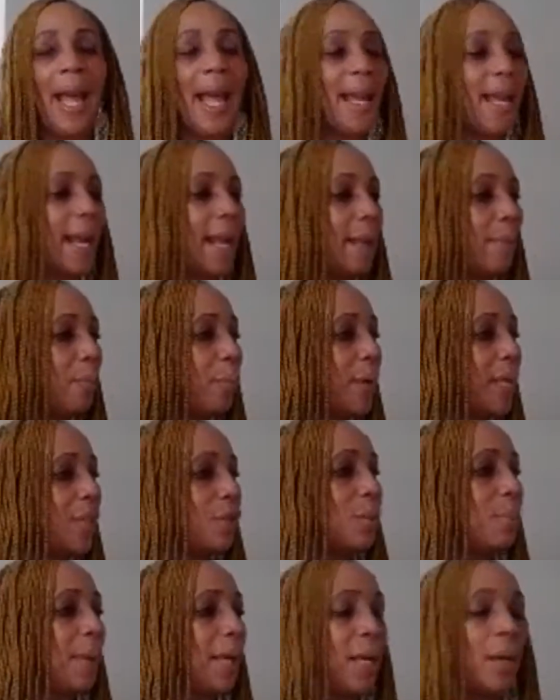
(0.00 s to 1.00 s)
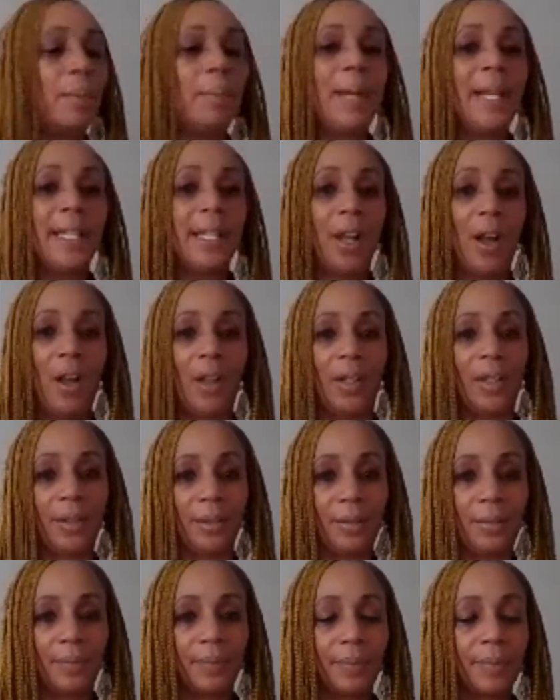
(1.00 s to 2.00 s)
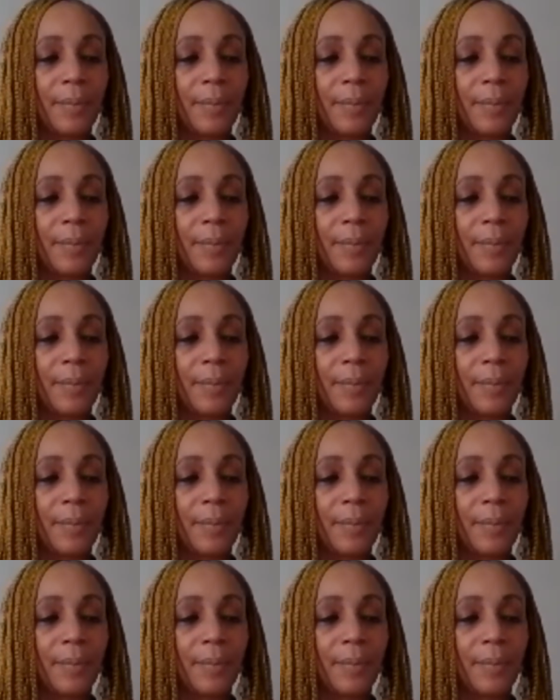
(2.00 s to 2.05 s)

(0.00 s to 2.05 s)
And I went to pick up my daughter.